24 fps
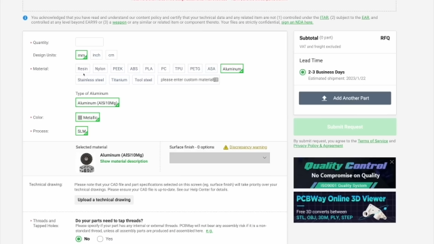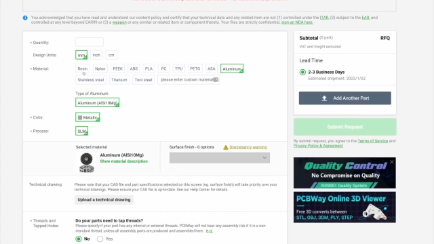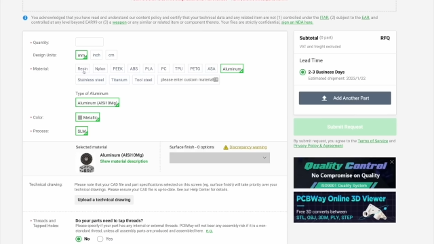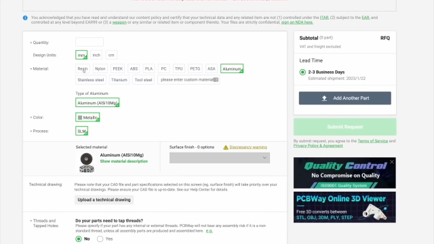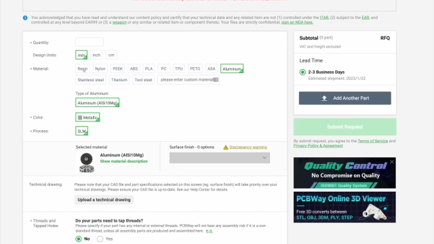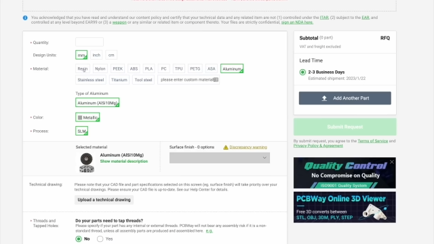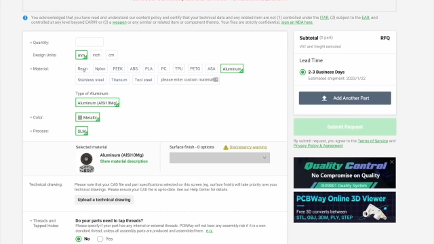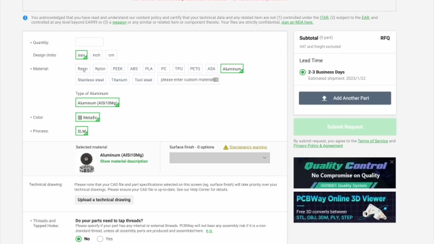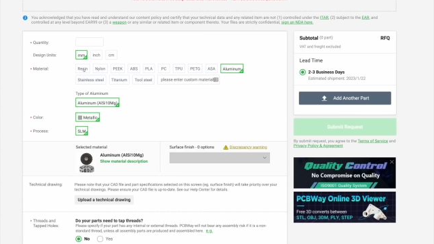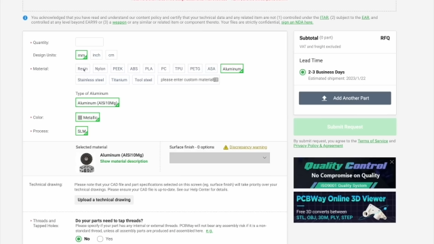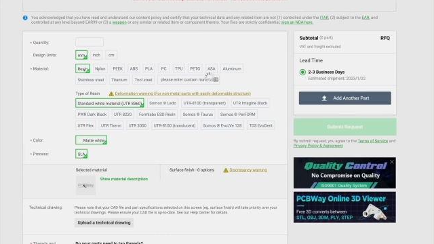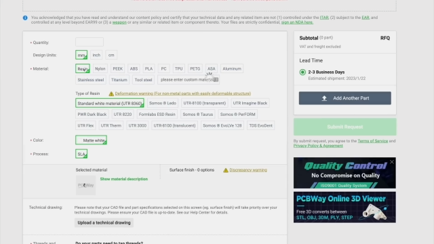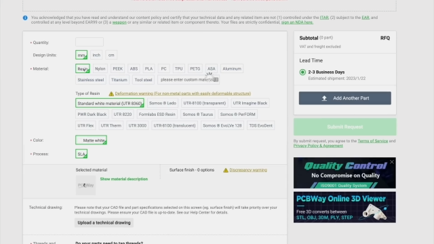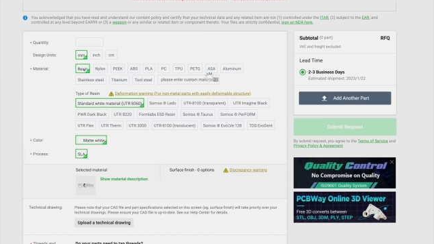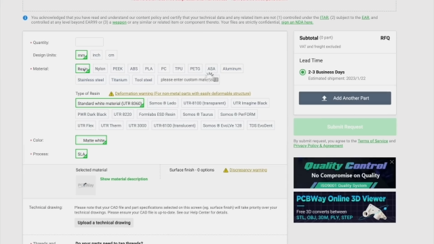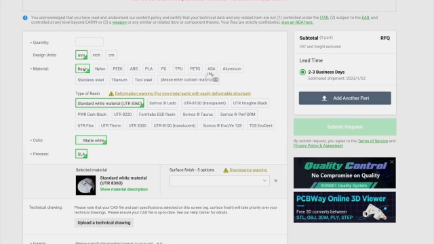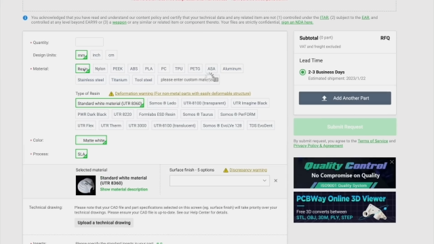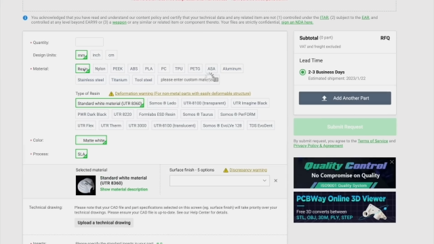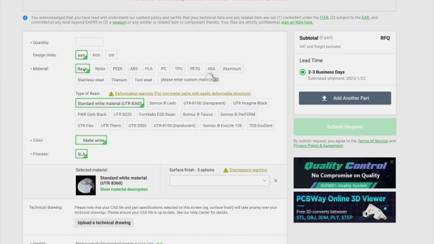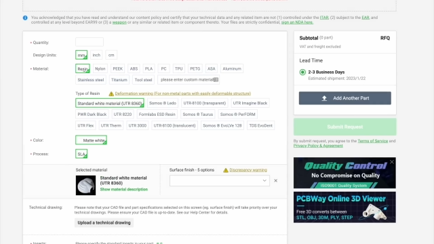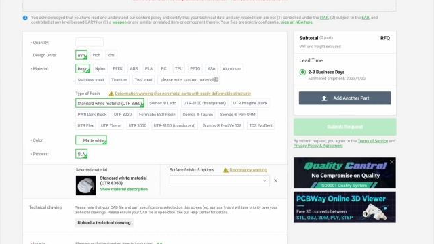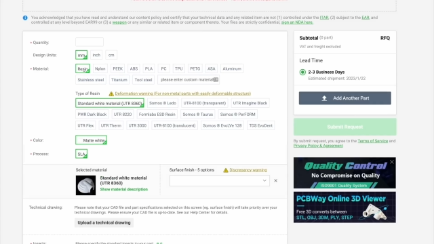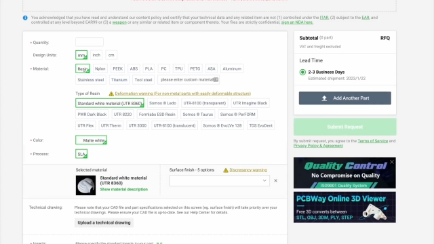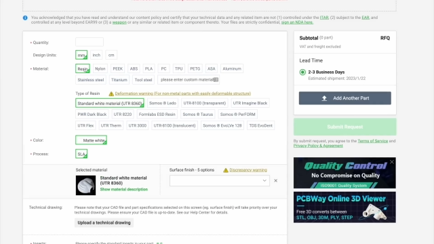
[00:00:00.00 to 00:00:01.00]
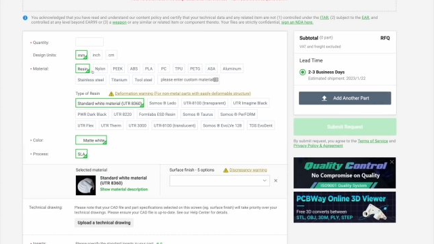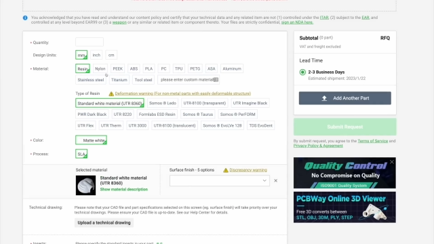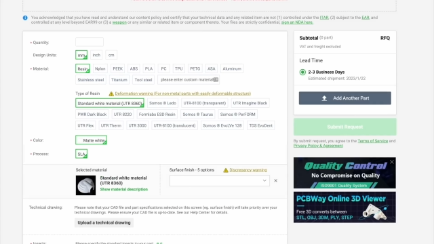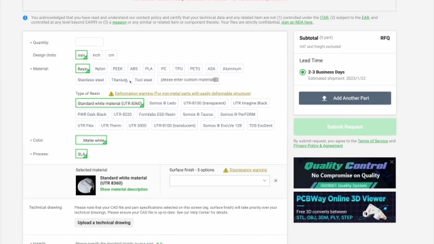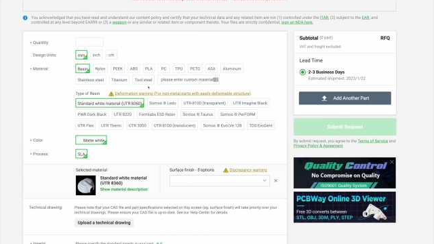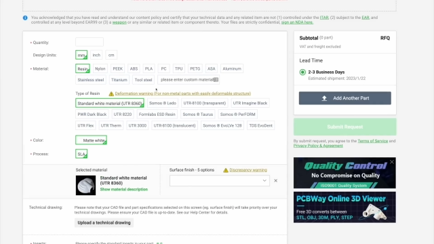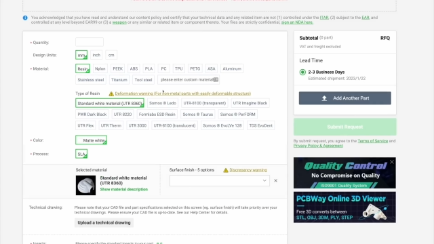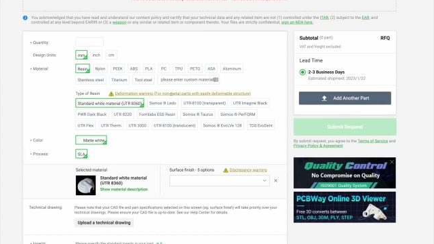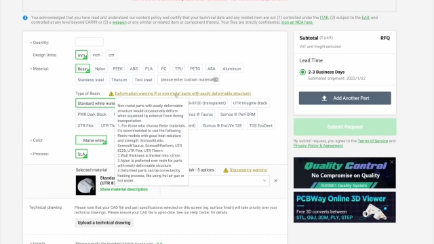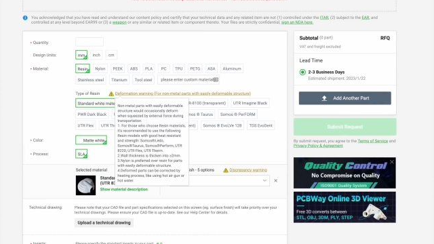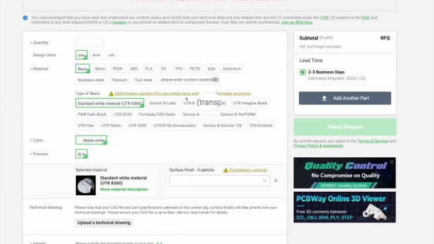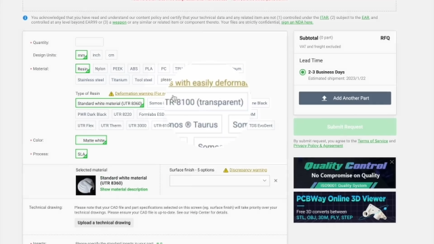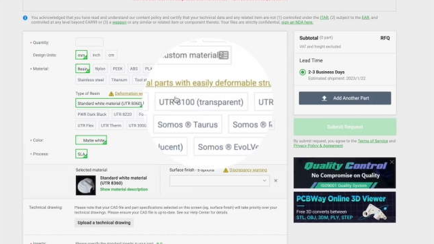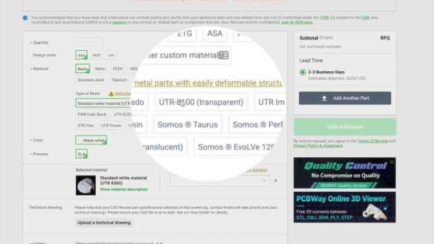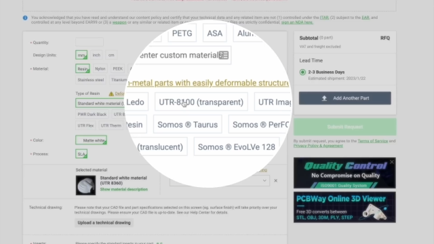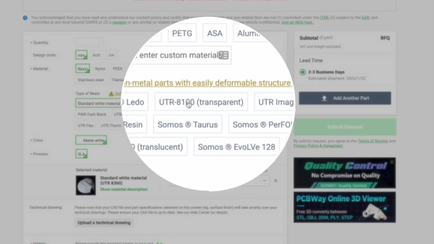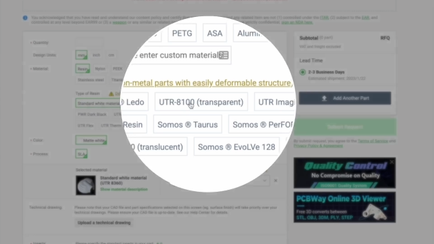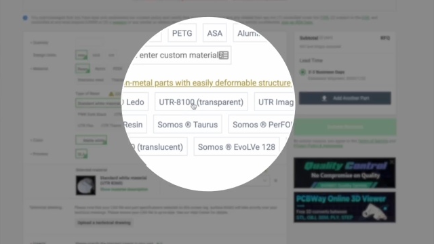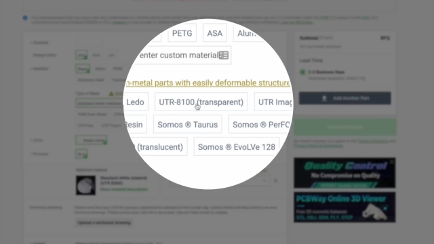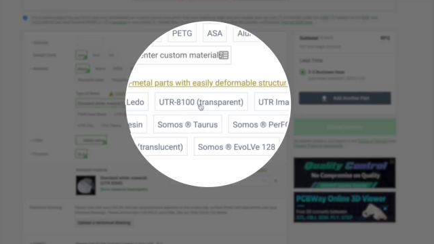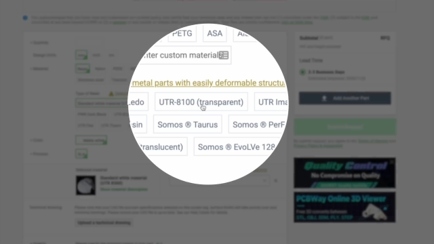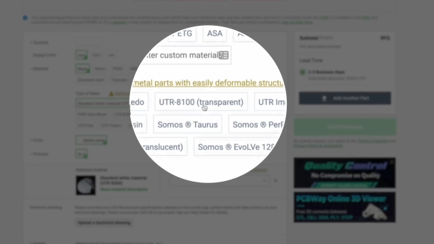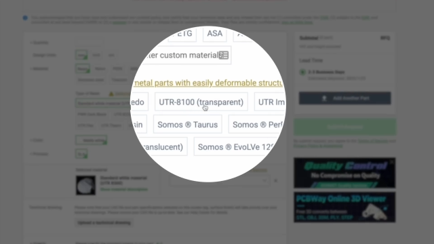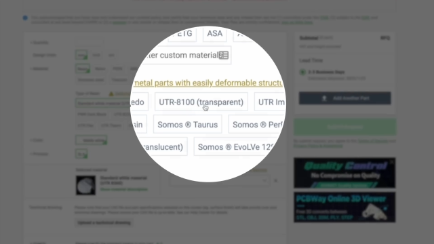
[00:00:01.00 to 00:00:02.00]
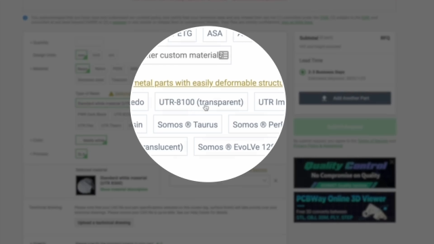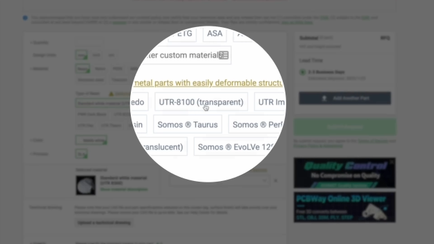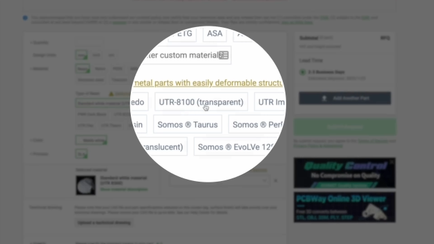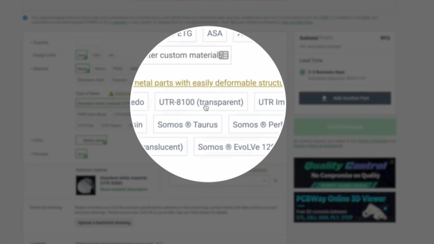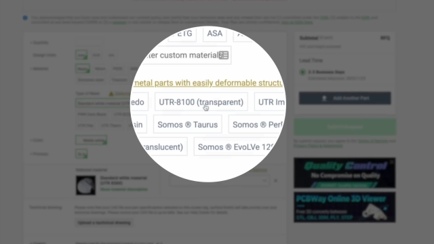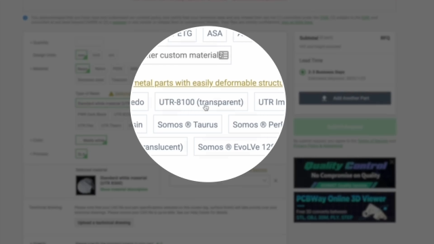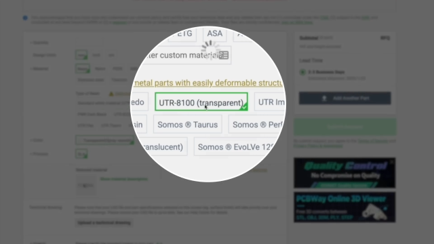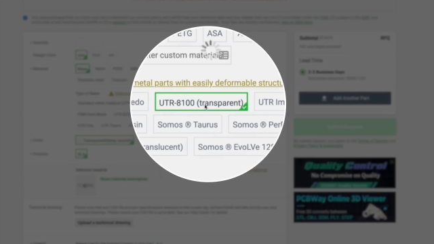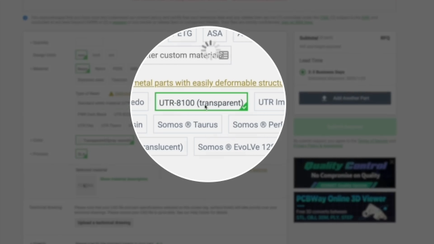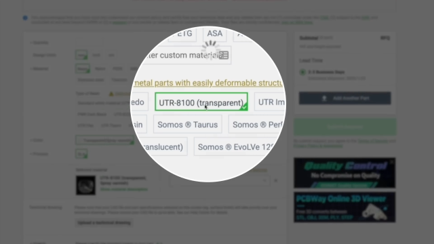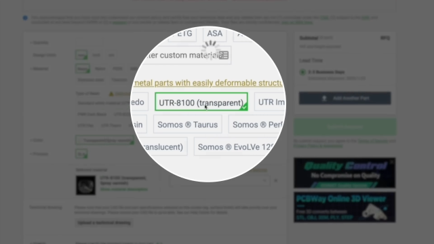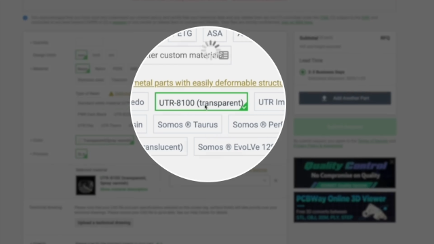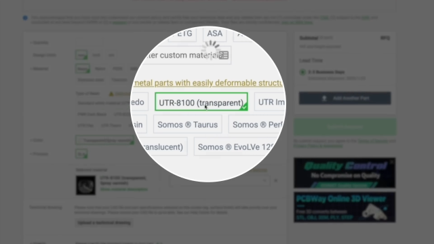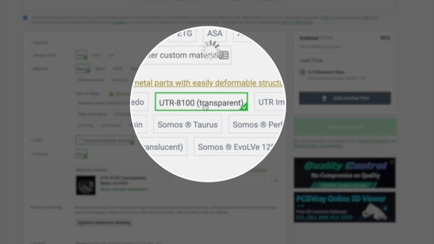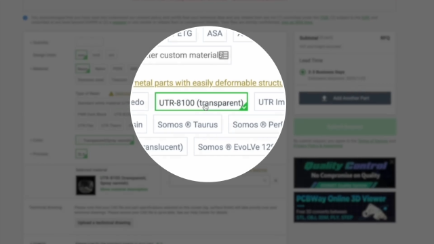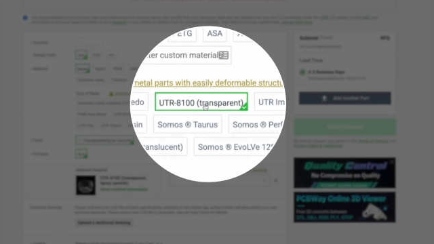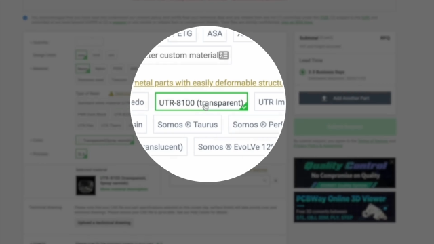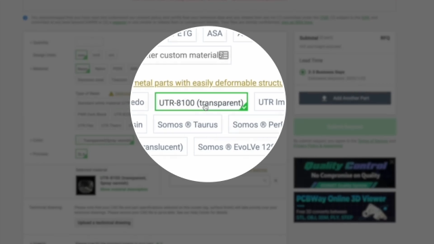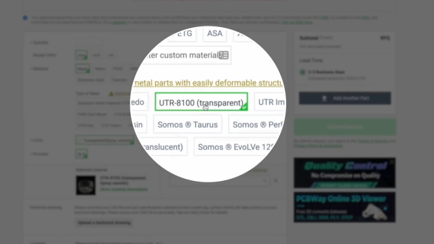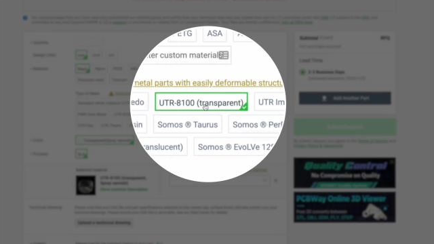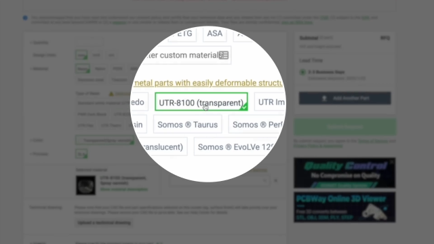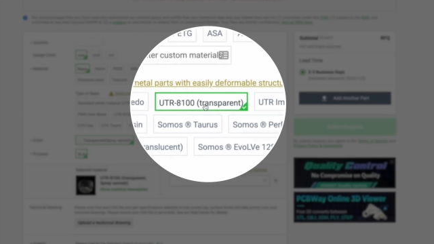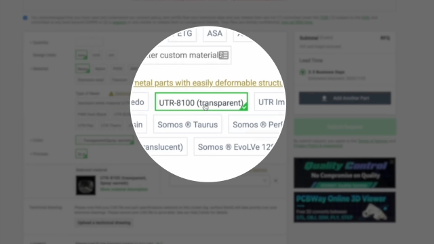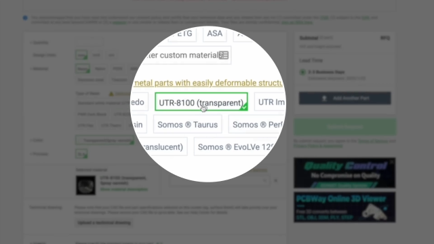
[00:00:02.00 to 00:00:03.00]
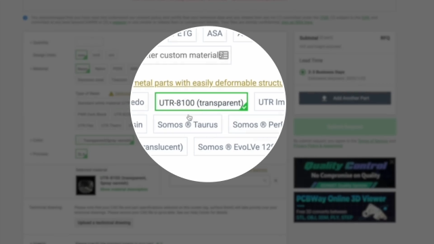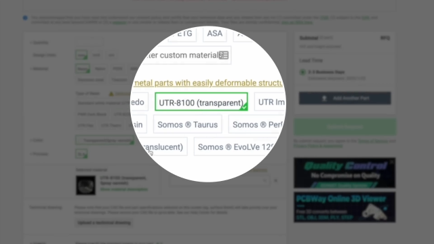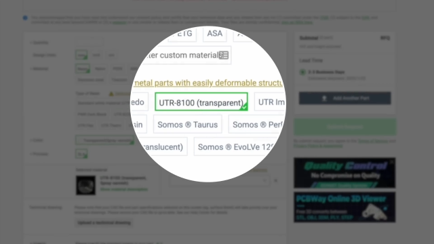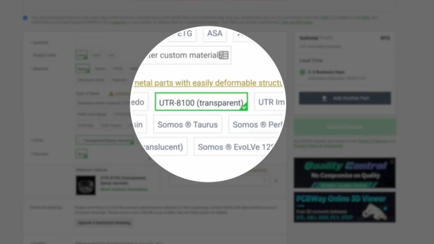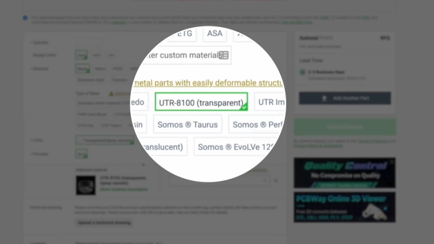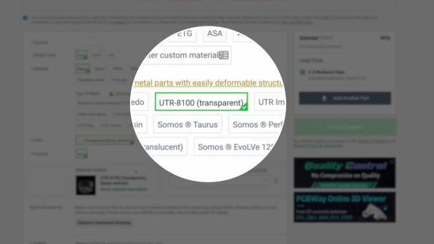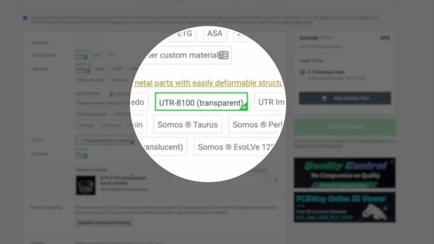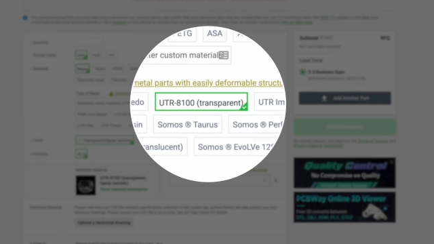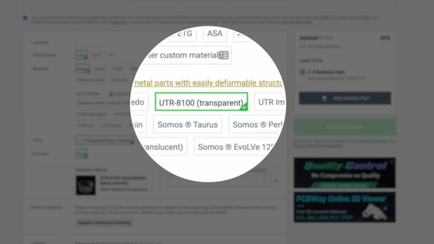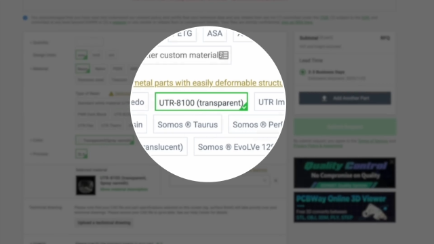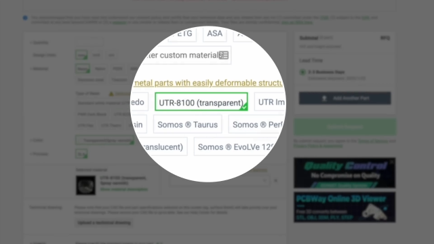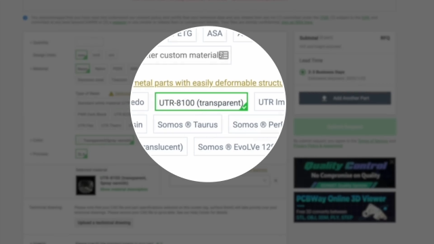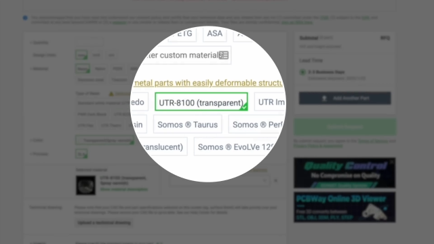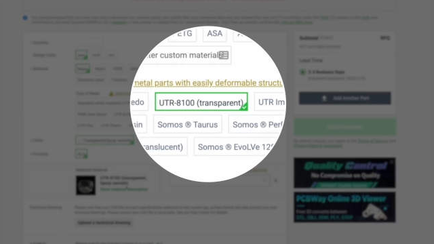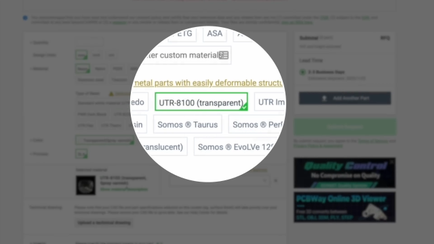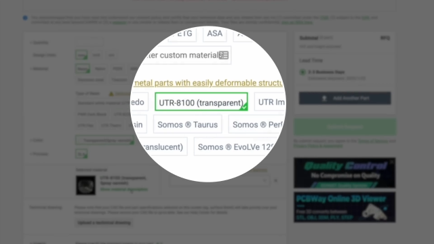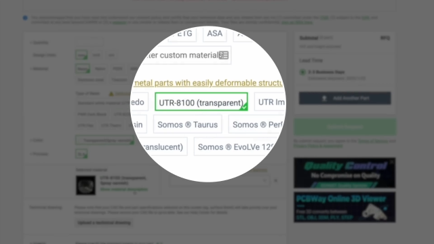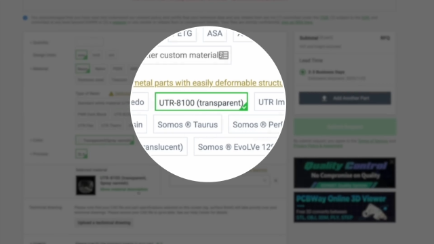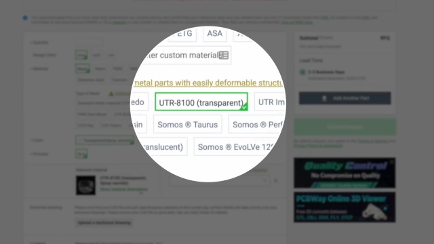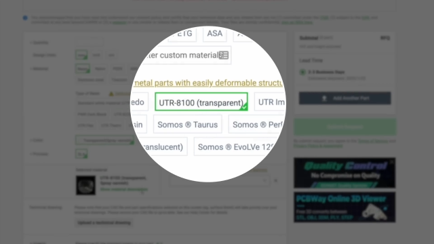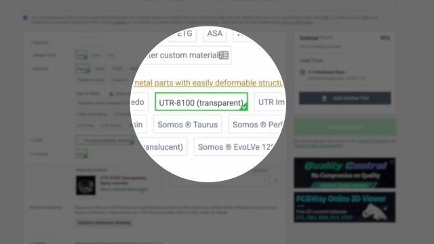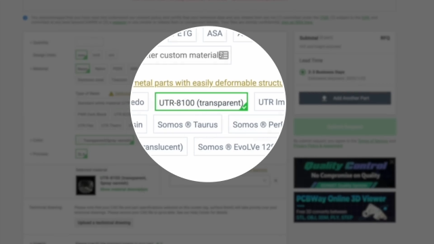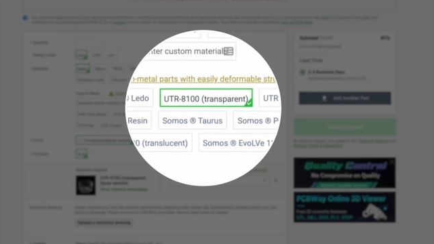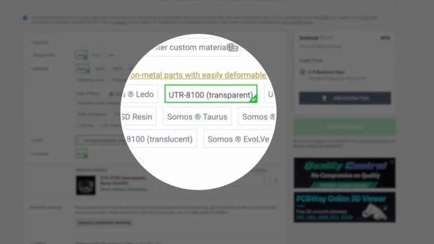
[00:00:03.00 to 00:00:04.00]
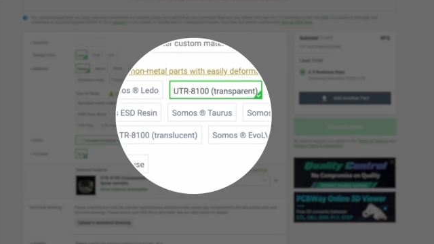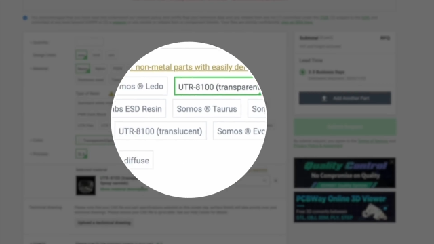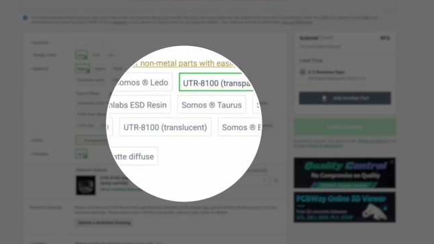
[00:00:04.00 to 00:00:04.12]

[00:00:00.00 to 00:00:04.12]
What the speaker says: (no speaker visible)